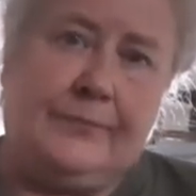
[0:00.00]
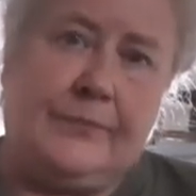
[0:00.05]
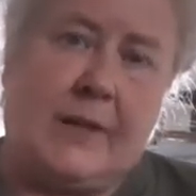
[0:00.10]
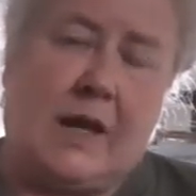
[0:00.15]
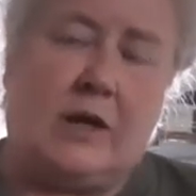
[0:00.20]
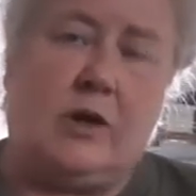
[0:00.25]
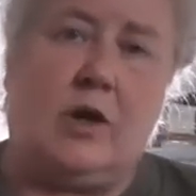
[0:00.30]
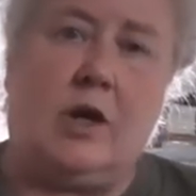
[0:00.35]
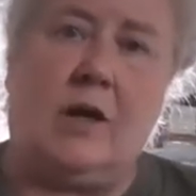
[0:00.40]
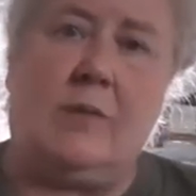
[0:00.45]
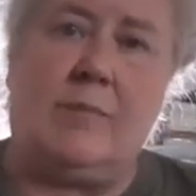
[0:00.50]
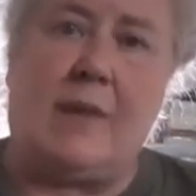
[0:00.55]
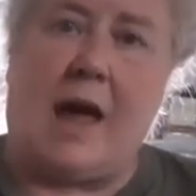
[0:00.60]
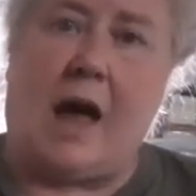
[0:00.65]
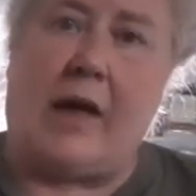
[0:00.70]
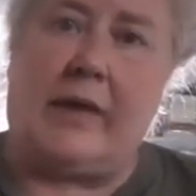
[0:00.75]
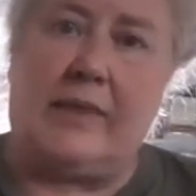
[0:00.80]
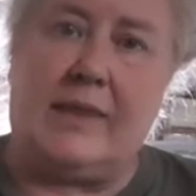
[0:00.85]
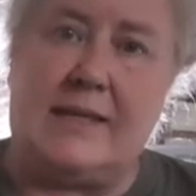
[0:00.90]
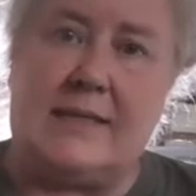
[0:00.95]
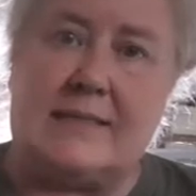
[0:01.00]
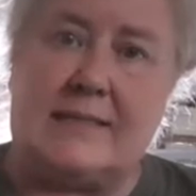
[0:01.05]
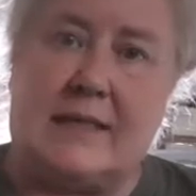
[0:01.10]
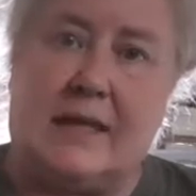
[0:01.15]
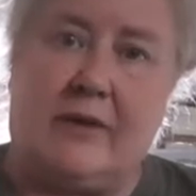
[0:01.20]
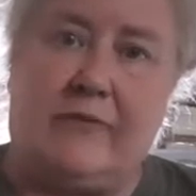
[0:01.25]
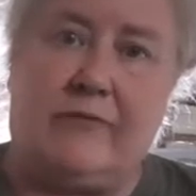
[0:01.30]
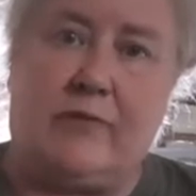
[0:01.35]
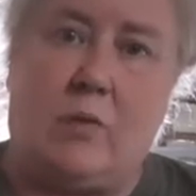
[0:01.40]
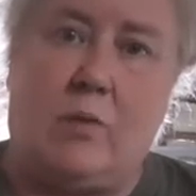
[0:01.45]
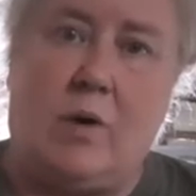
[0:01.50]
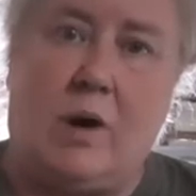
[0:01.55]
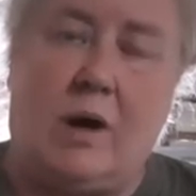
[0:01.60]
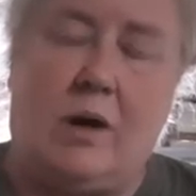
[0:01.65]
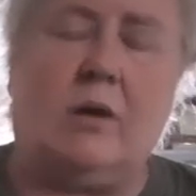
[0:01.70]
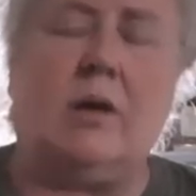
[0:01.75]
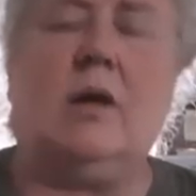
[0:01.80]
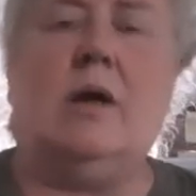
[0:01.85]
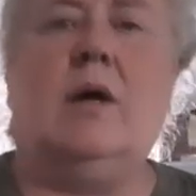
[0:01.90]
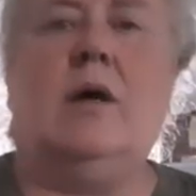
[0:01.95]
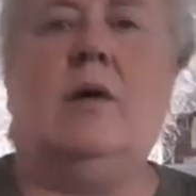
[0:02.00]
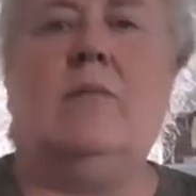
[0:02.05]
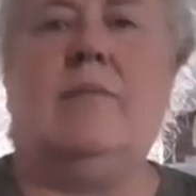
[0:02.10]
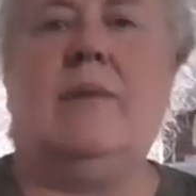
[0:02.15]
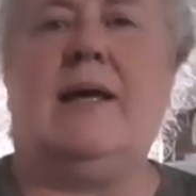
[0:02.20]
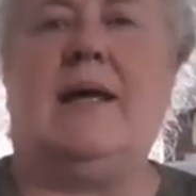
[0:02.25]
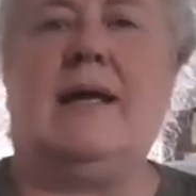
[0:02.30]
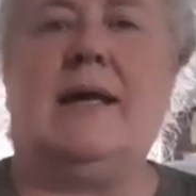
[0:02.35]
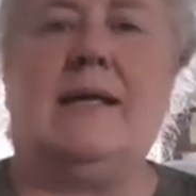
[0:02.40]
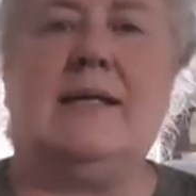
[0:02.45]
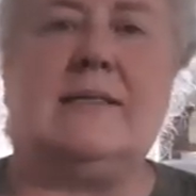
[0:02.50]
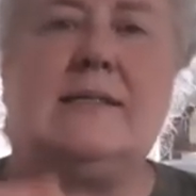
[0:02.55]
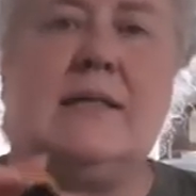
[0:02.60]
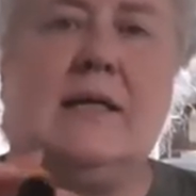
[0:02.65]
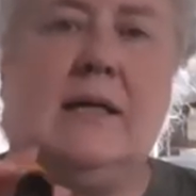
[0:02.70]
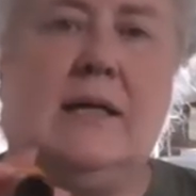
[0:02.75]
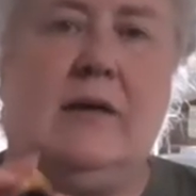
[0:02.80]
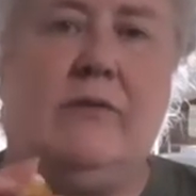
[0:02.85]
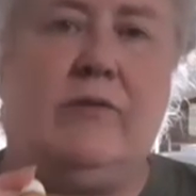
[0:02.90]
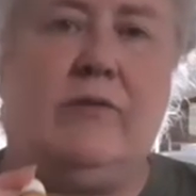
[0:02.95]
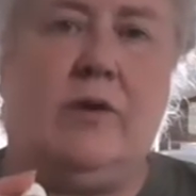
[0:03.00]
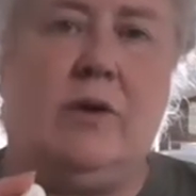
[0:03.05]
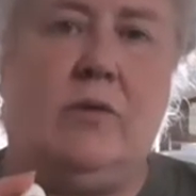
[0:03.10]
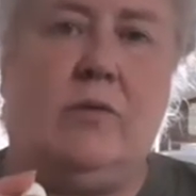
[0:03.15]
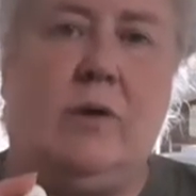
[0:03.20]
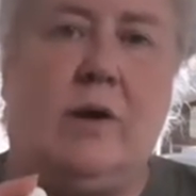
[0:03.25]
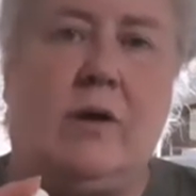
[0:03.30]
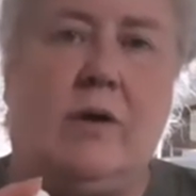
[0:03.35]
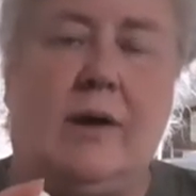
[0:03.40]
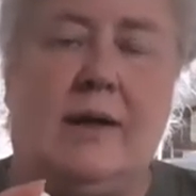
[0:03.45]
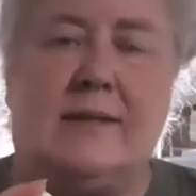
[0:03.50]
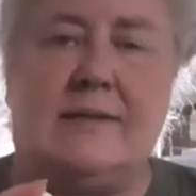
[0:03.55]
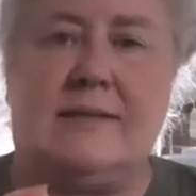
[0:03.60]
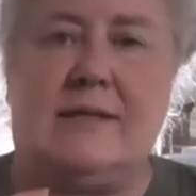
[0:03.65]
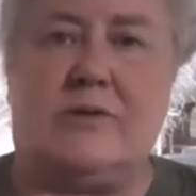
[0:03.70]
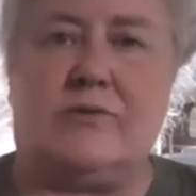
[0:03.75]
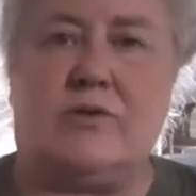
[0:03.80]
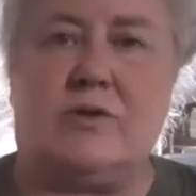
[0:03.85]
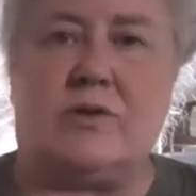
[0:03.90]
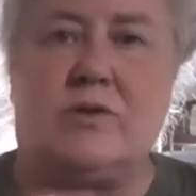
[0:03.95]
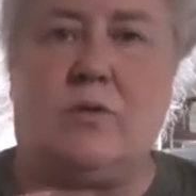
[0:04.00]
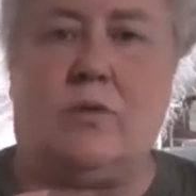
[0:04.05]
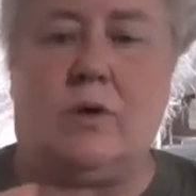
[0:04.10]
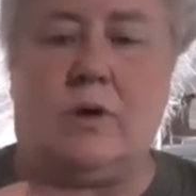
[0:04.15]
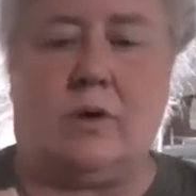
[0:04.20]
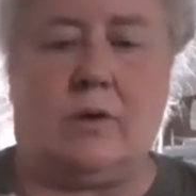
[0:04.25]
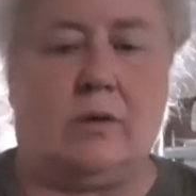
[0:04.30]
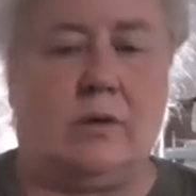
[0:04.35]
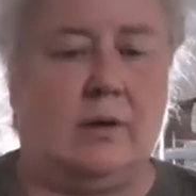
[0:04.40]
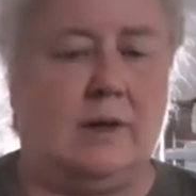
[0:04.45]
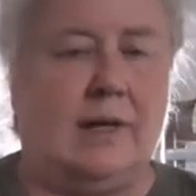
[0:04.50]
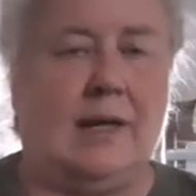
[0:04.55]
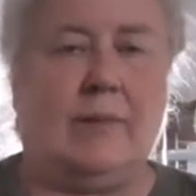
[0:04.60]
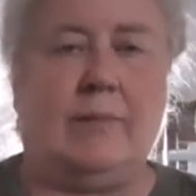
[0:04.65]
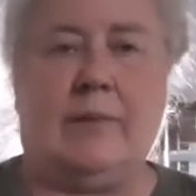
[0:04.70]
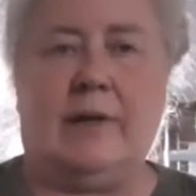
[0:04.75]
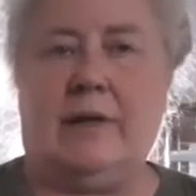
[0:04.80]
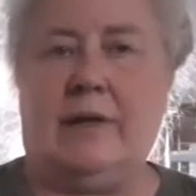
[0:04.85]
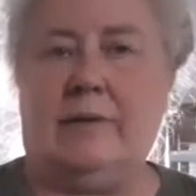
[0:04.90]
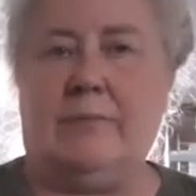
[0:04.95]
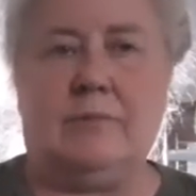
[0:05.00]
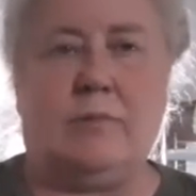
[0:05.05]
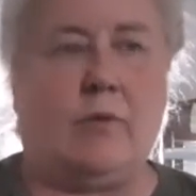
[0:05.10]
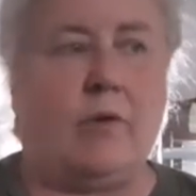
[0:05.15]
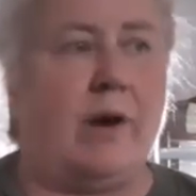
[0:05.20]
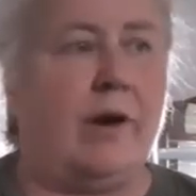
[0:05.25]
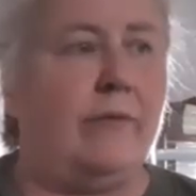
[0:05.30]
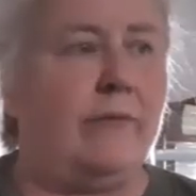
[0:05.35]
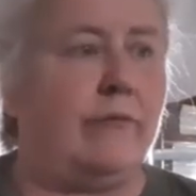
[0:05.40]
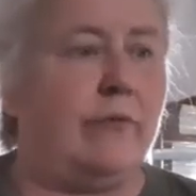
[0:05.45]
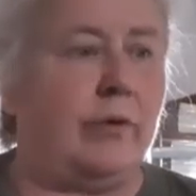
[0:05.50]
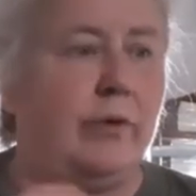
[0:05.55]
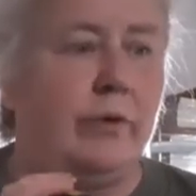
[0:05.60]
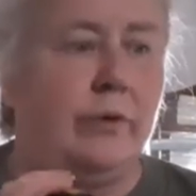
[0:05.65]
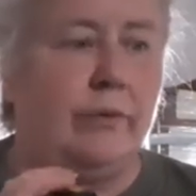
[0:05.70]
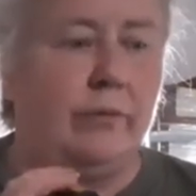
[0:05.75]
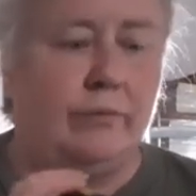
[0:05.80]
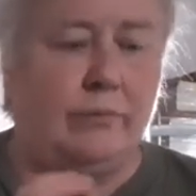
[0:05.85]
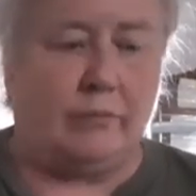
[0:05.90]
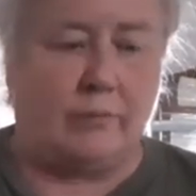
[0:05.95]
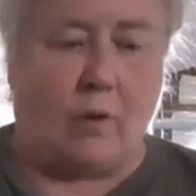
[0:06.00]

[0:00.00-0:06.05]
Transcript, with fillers: and you're going to be out in the sun for a while because if you wear a citrus oil, lemon, grapefruit,